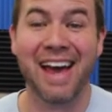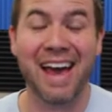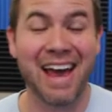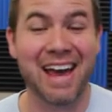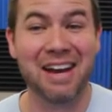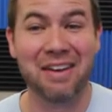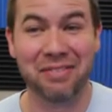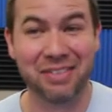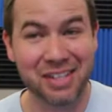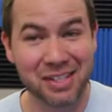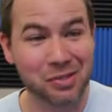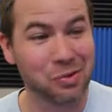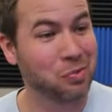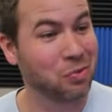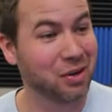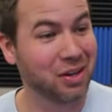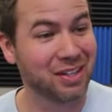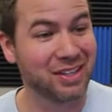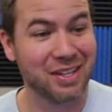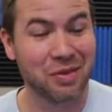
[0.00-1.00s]
And if it doesn't
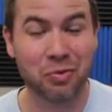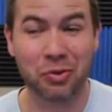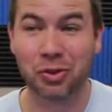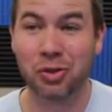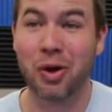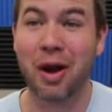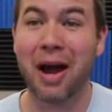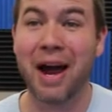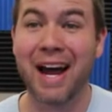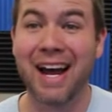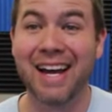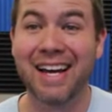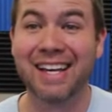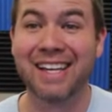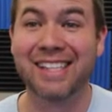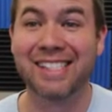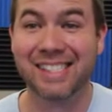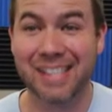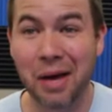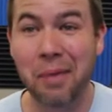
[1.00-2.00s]
work, then we'll
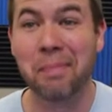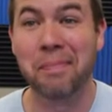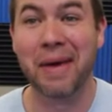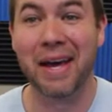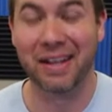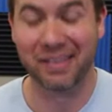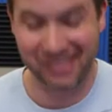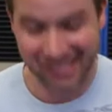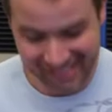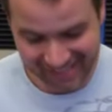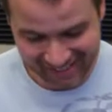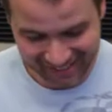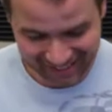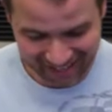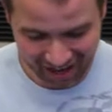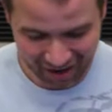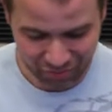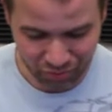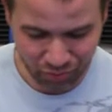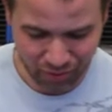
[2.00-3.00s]
try something else
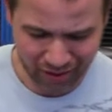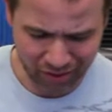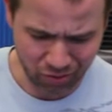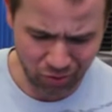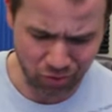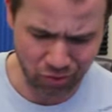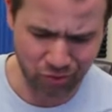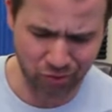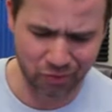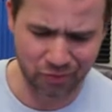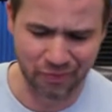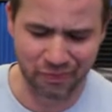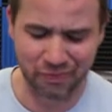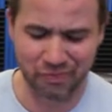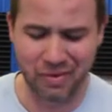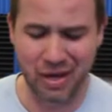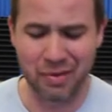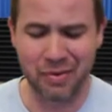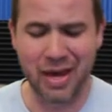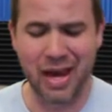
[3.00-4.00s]
halfway through,
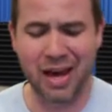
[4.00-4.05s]
maybe